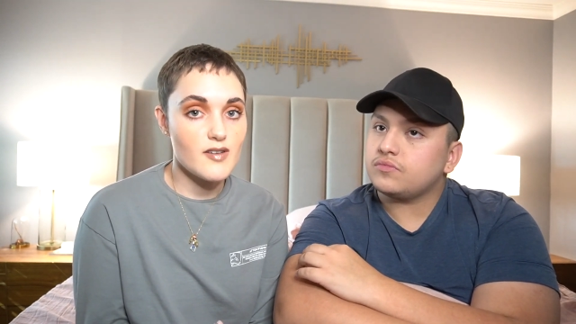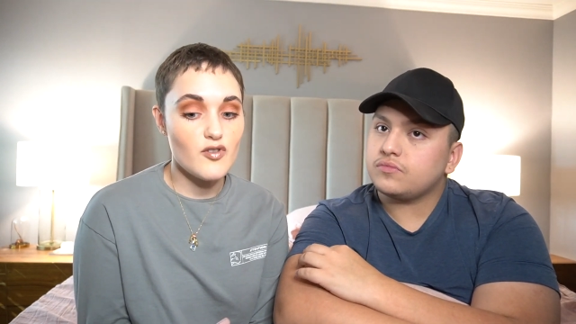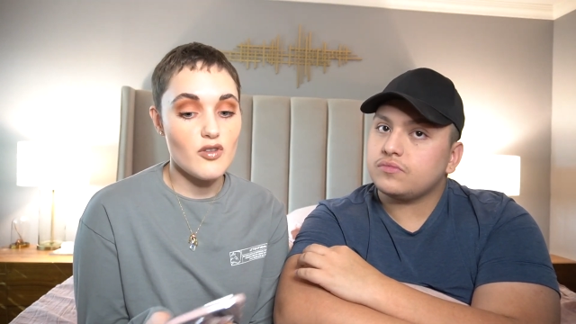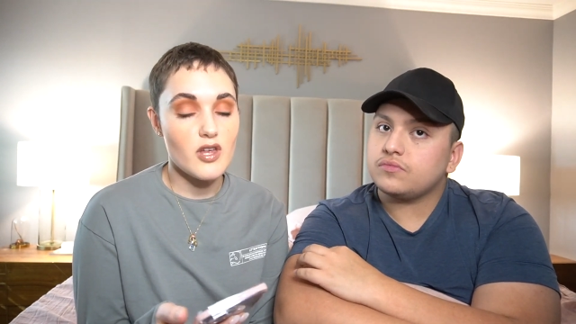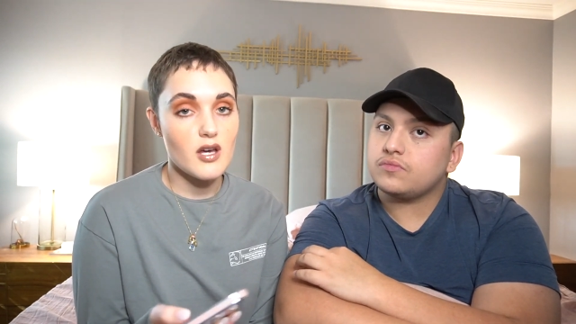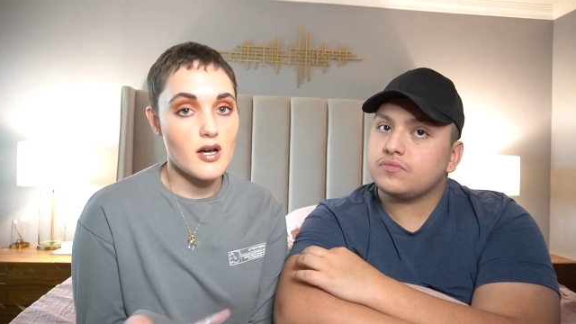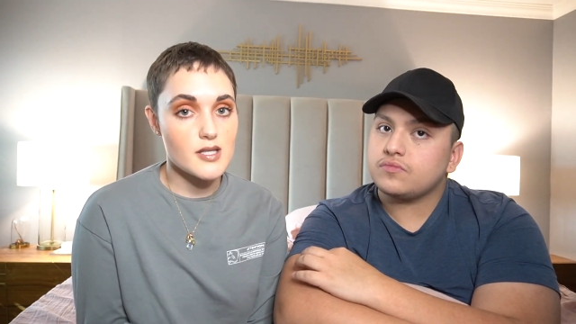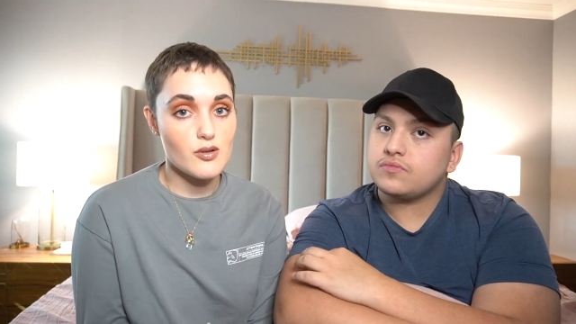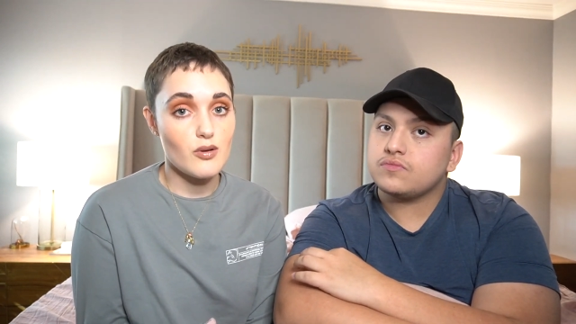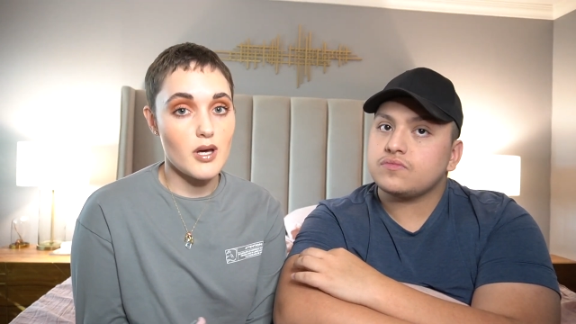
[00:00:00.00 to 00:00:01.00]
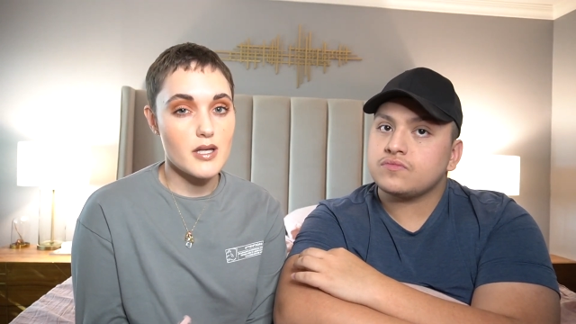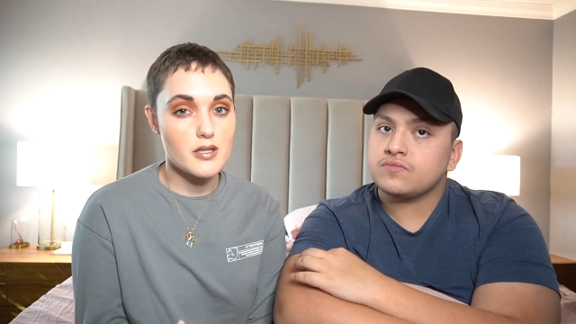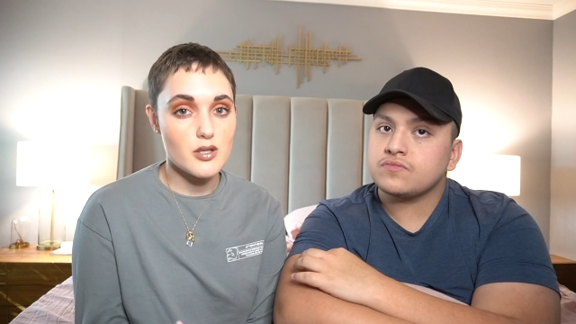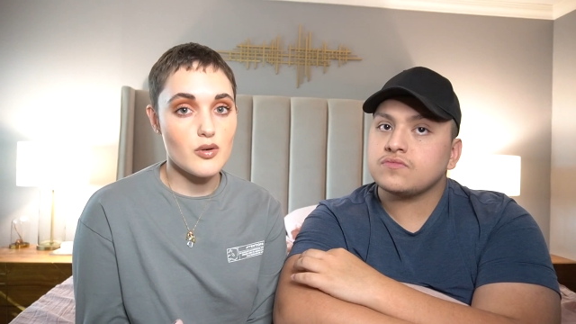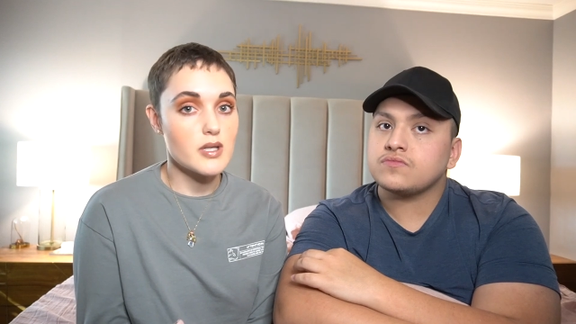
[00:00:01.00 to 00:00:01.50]
Speaker 1: If you think Casaluna
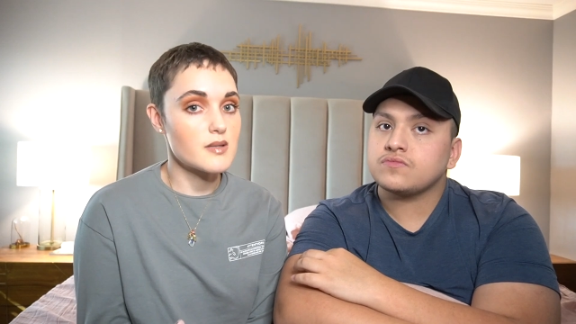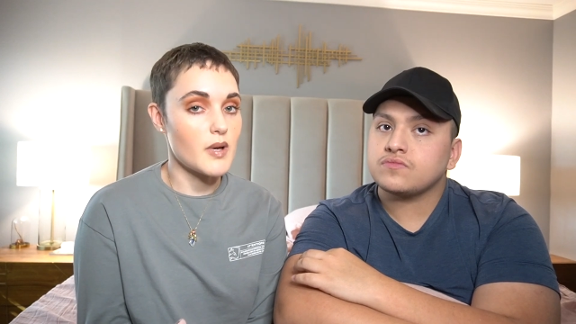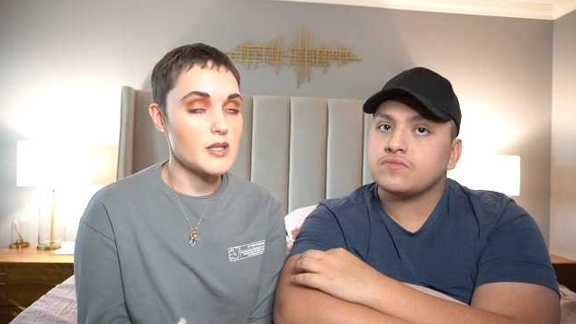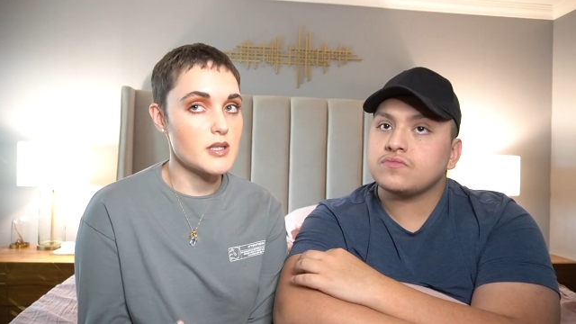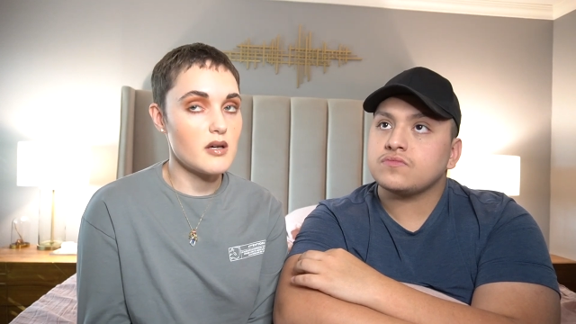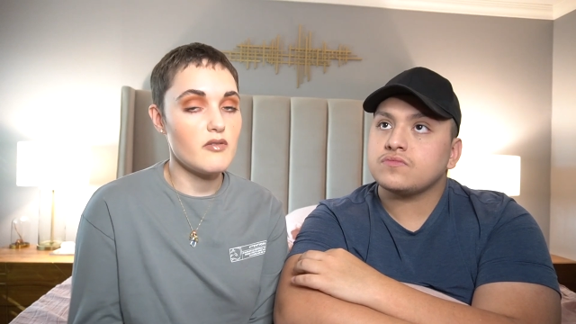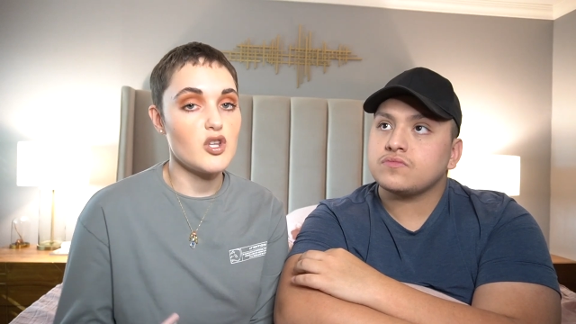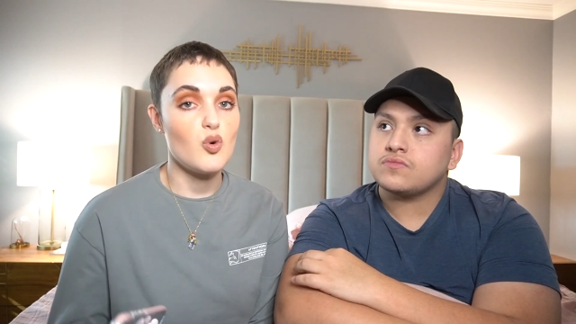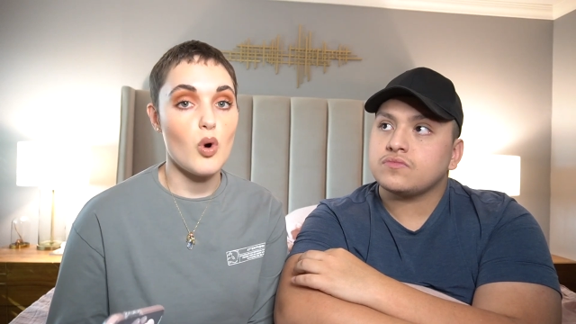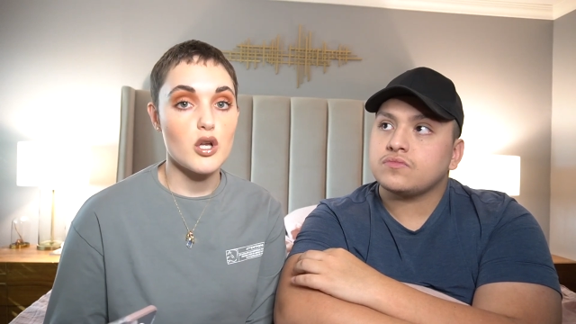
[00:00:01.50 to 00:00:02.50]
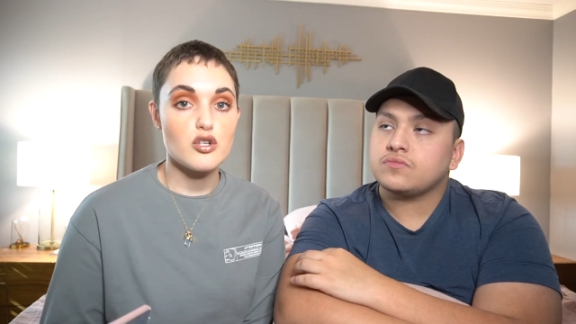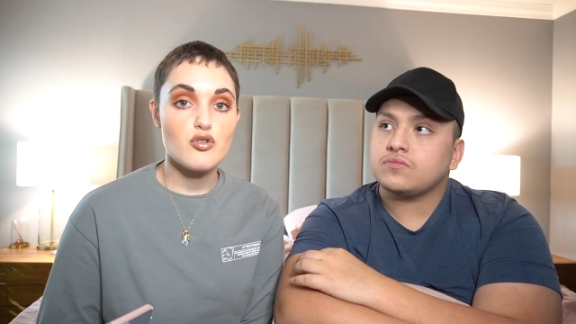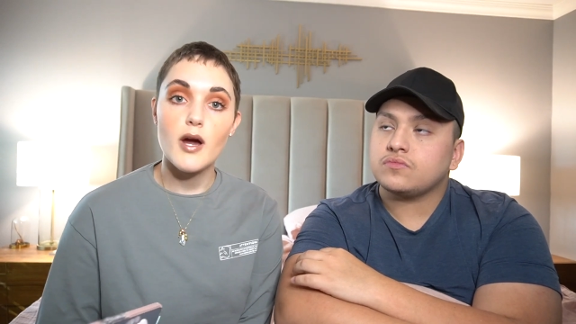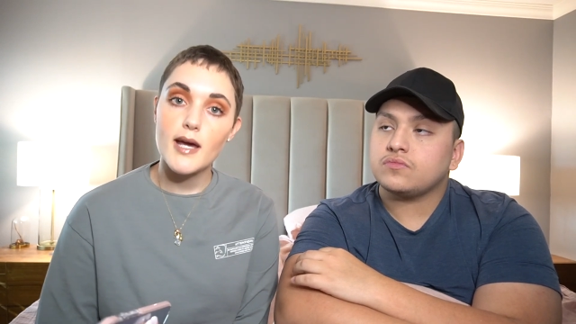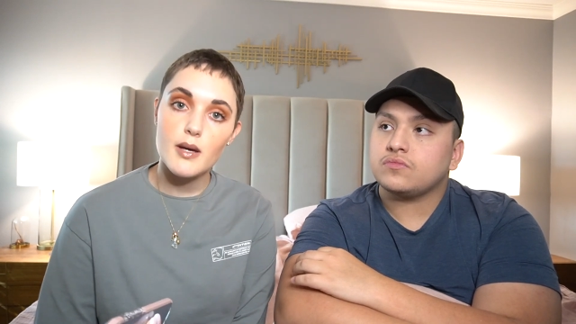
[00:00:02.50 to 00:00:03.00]
is too expensive and you want to
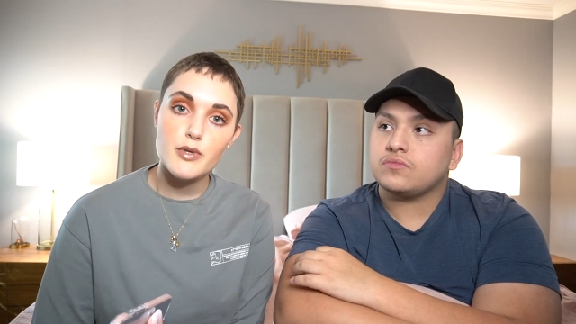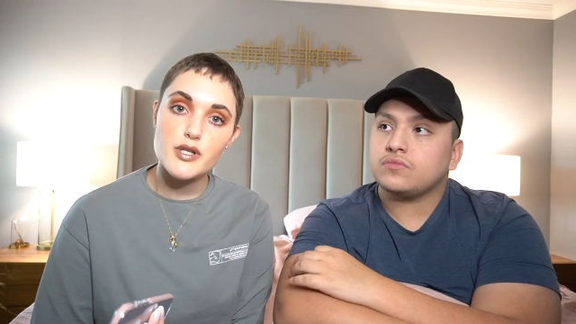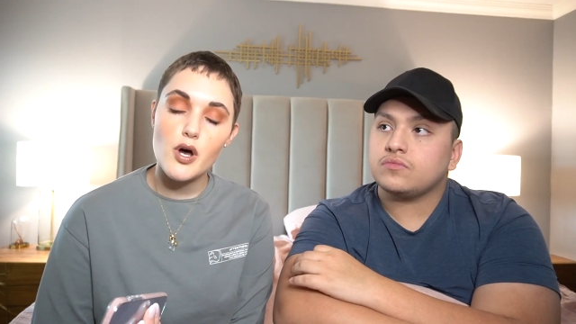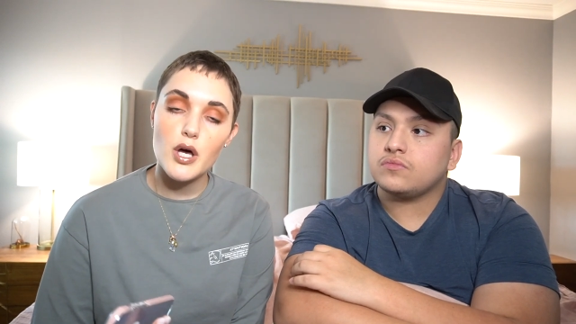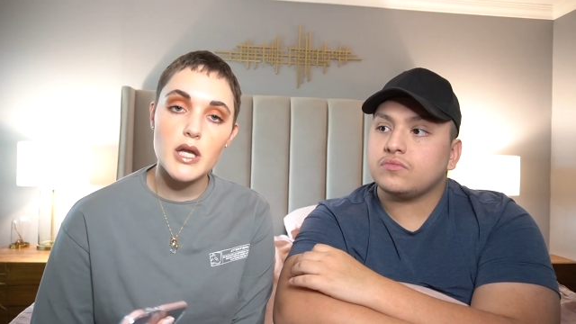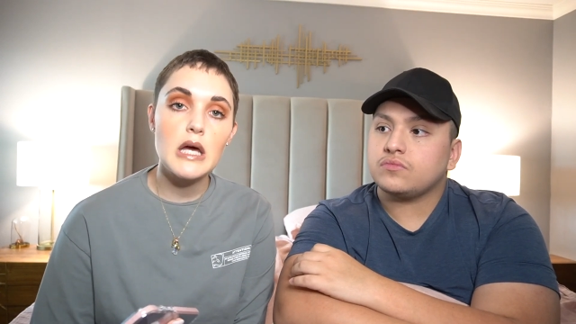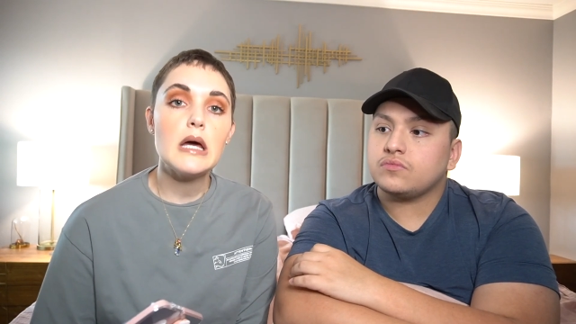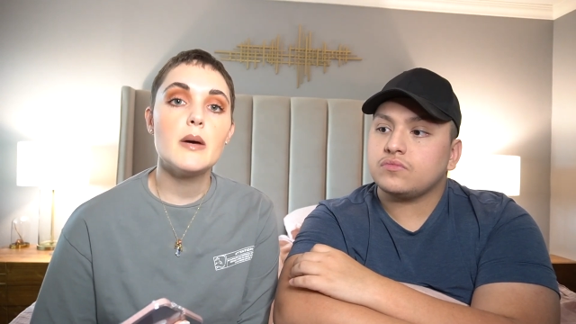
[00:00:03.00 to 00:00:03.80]
try Amazon,